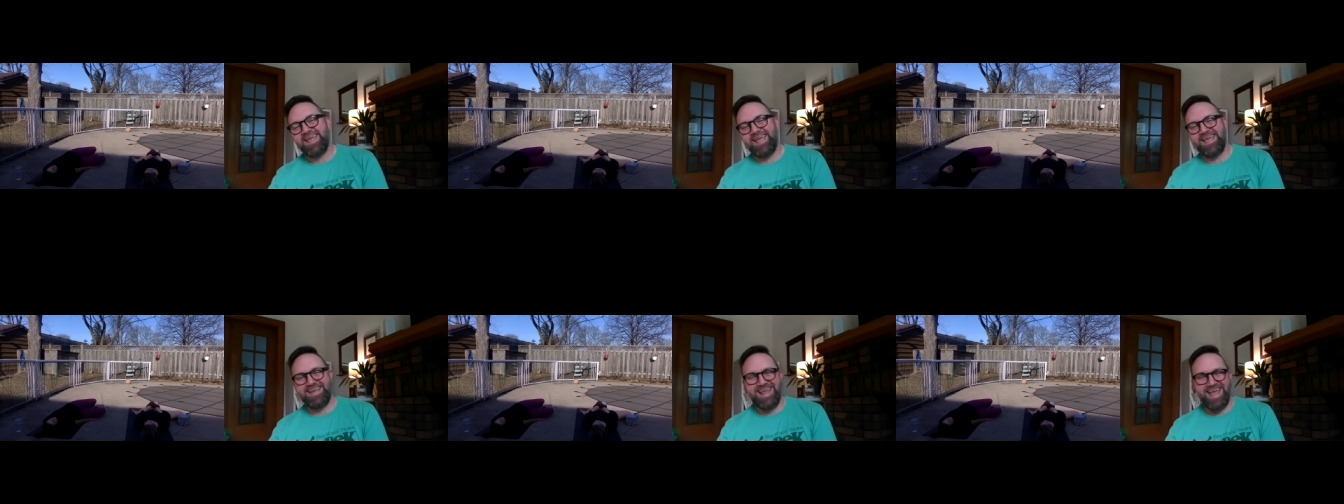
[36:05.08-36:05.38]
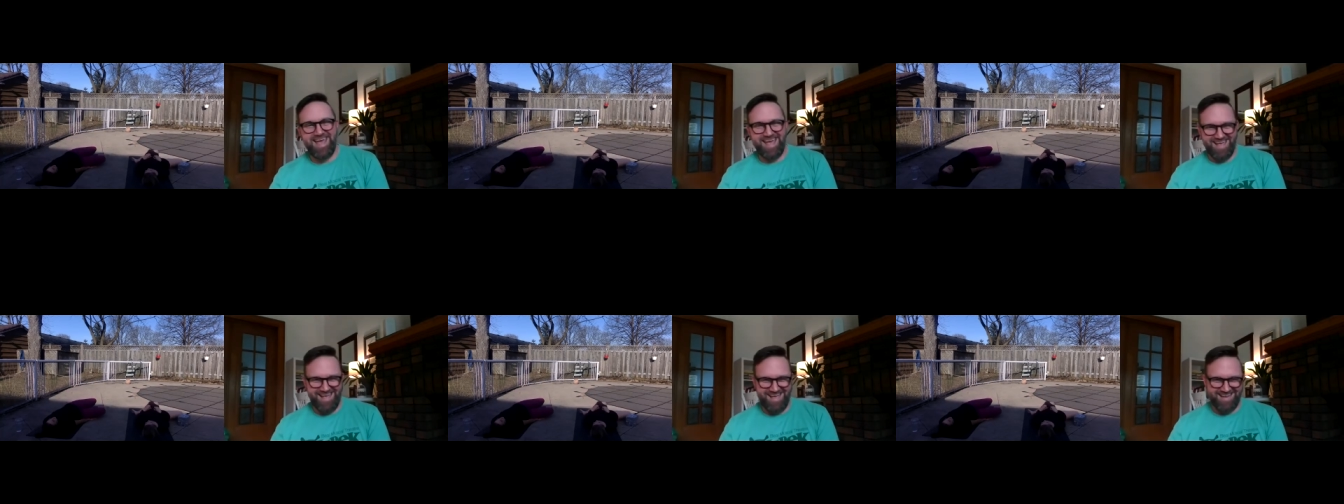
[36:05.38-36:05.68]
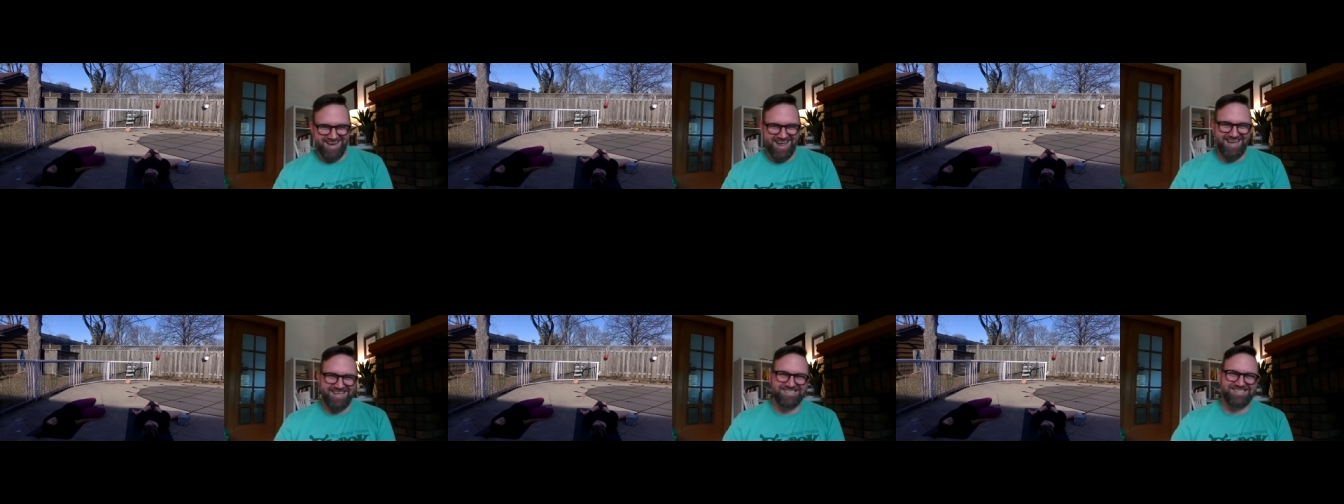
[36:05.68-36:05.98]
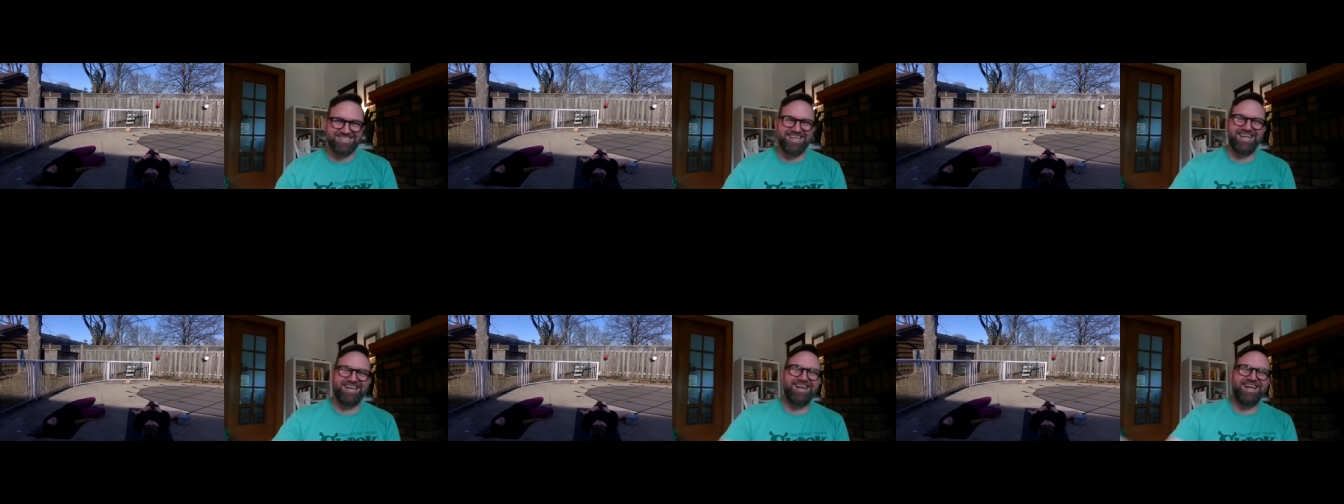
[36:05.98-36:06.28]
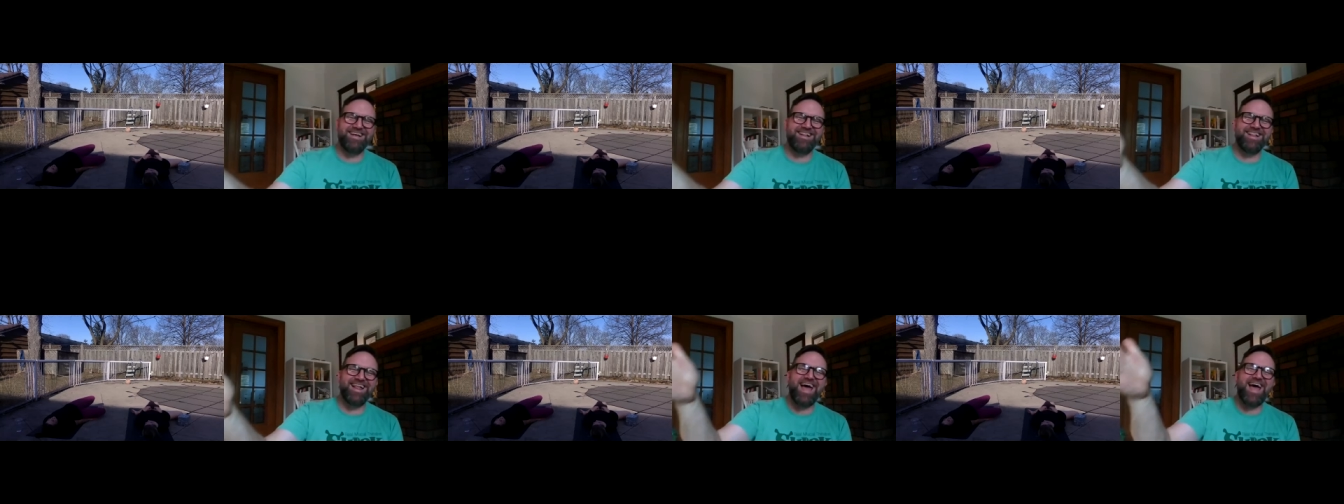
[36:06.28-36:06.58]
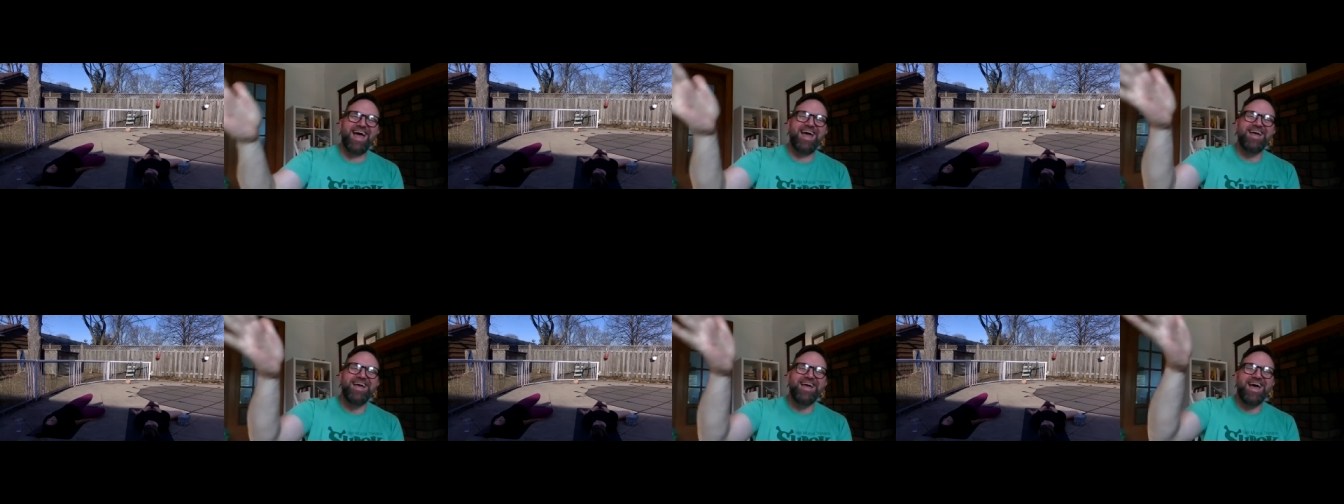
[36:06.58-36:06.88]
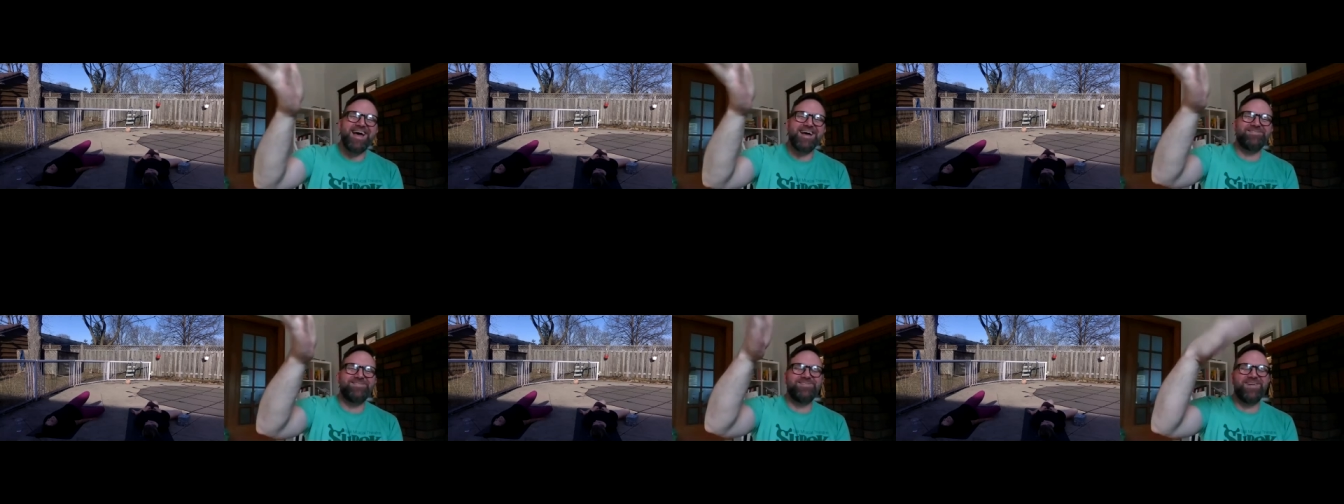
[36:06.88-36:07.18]
Inhale, nice. Inhale,
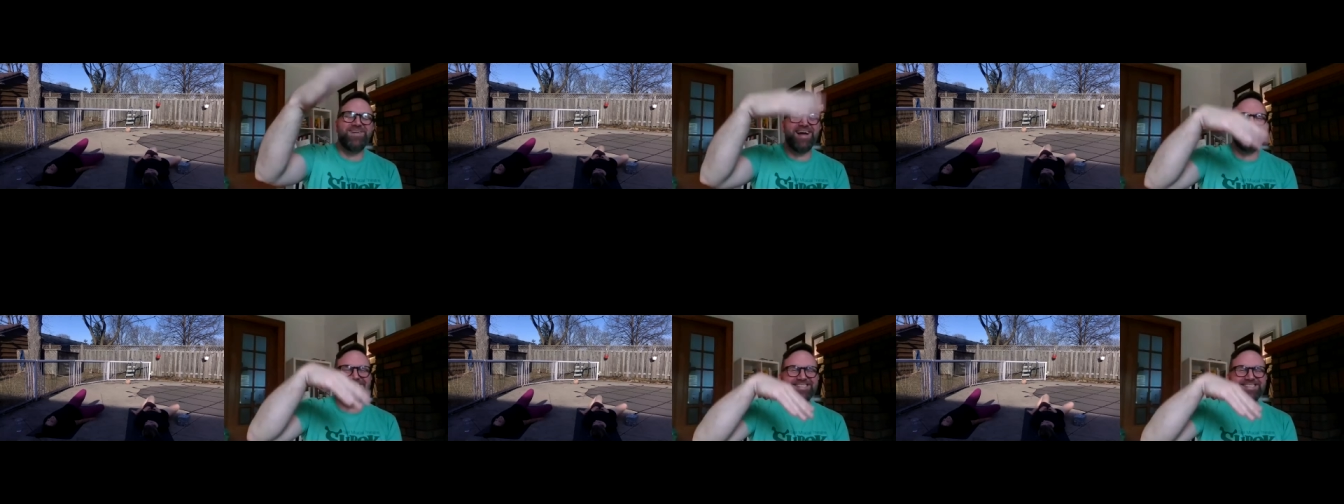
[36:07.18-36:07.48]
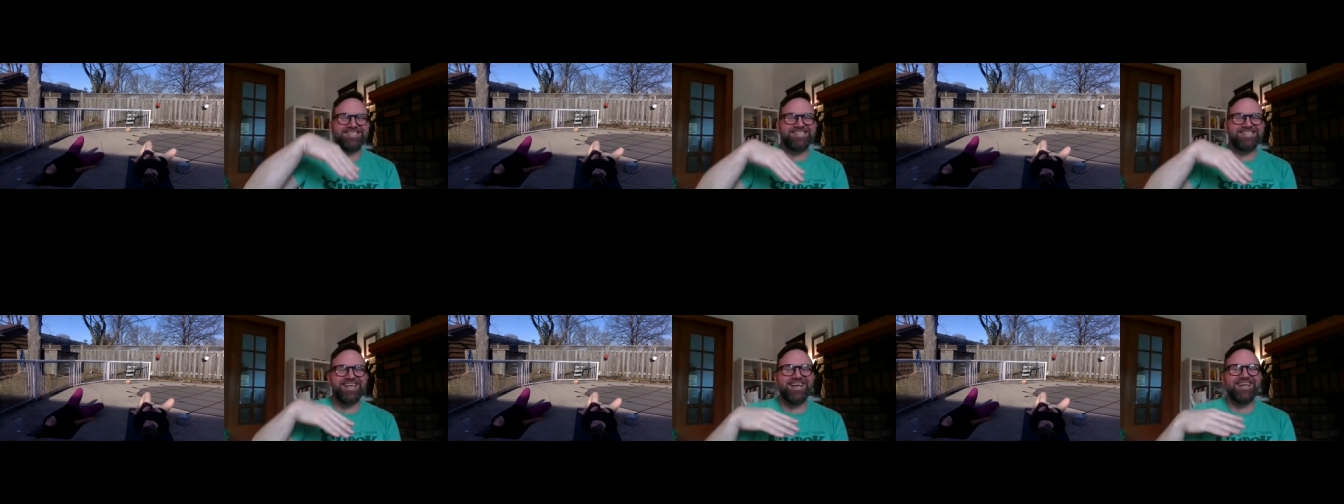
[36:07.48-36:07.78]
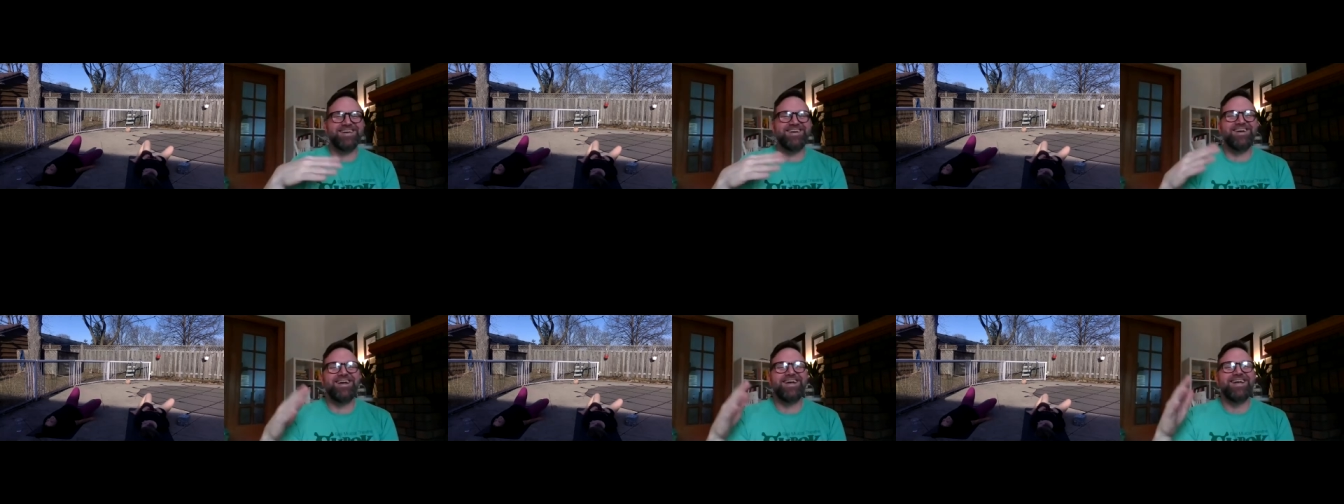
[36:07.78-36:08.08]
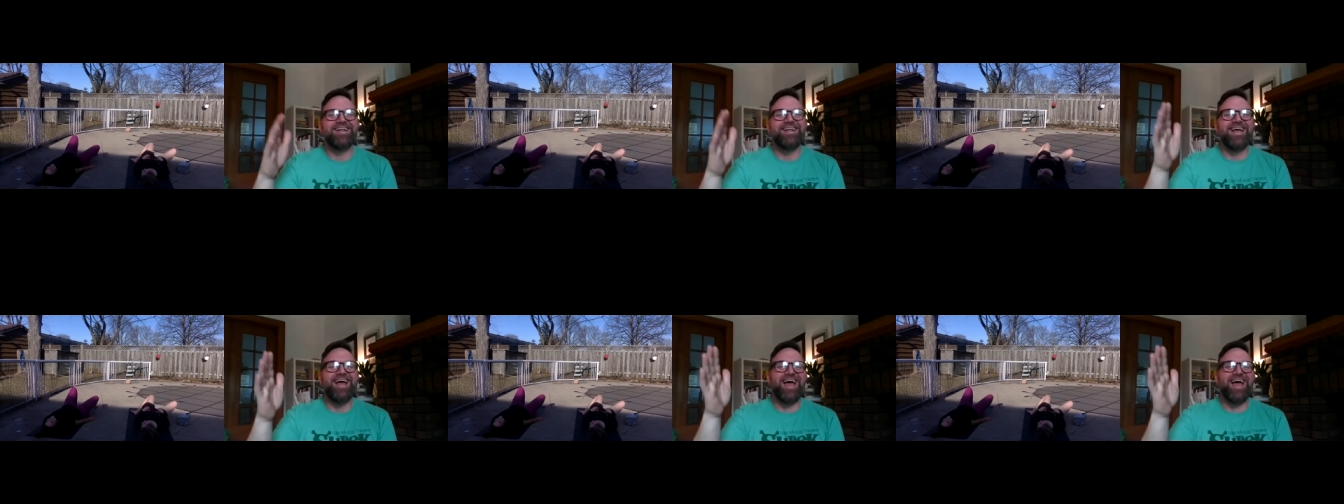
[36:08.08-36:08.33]
Abby back to center.